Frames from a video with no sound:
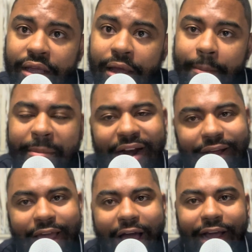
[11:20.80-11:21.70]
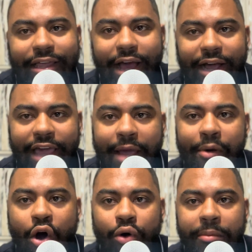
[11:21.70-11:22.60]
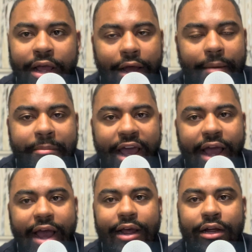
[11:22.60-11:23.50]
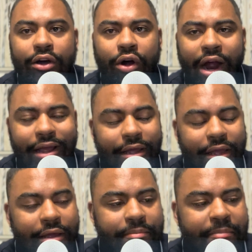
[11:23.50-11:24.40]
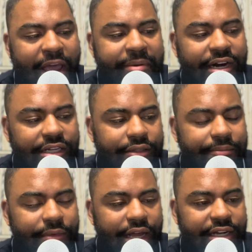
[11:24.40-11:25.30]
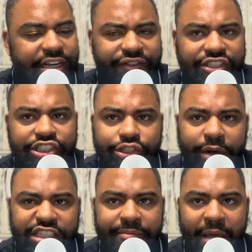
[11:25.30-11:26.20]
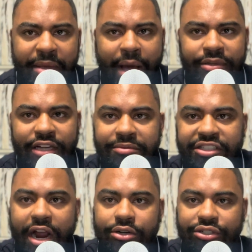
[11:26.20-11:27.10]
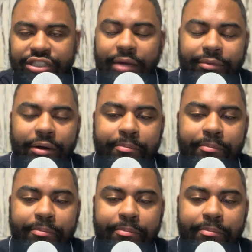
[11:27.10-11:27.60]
Man, I came home, man, or it may have been a different situation. Maybe I was upstairs or something.